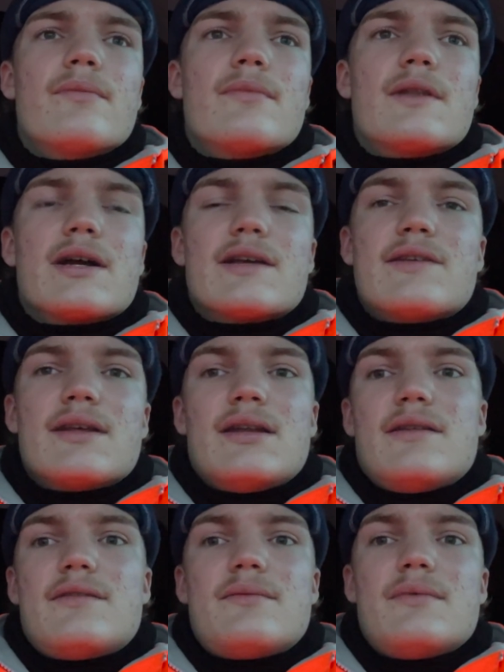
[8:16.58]
Like I said,
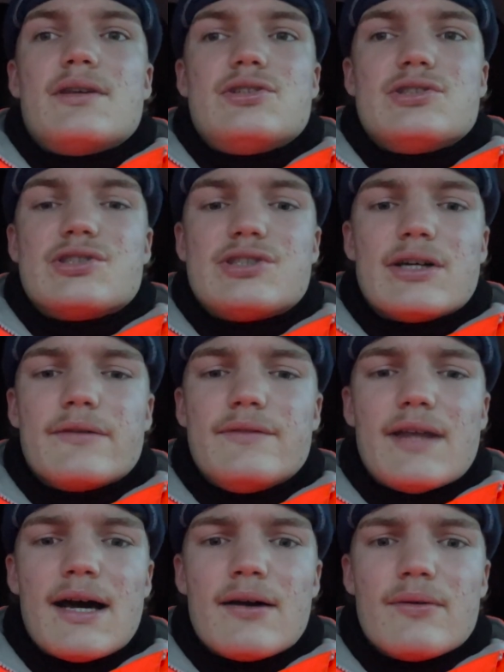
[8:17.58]
it's just
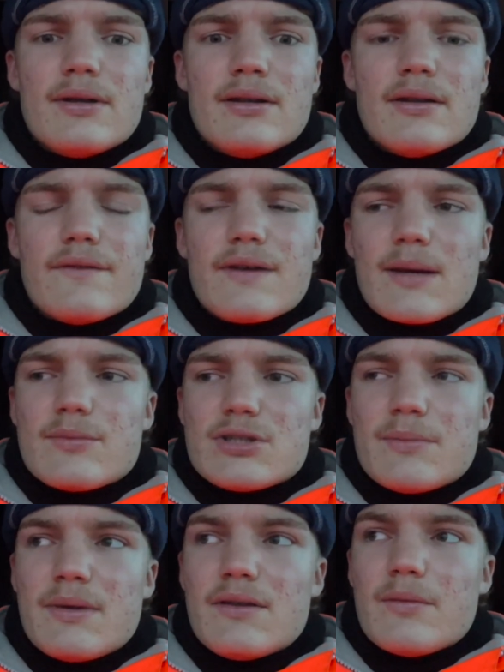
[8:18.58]
self-doubt, and I think I'm just a
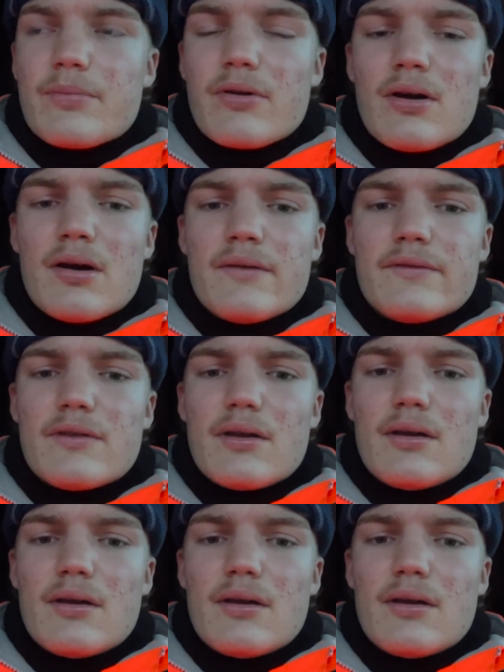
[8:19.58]
bit deprived,